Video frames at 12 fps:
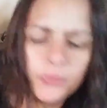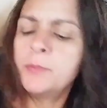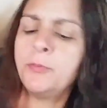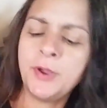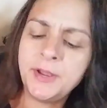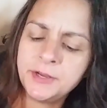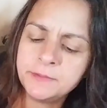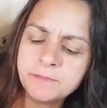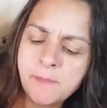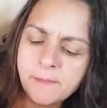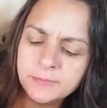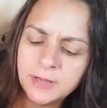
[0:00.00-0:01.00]
the brain,
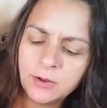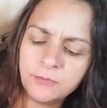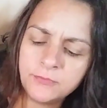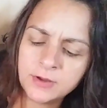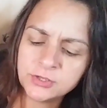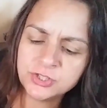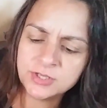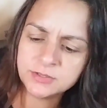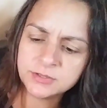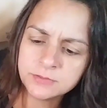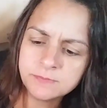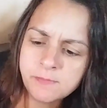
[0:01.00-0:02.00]
how it
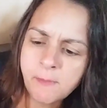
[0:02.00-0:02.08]
functions.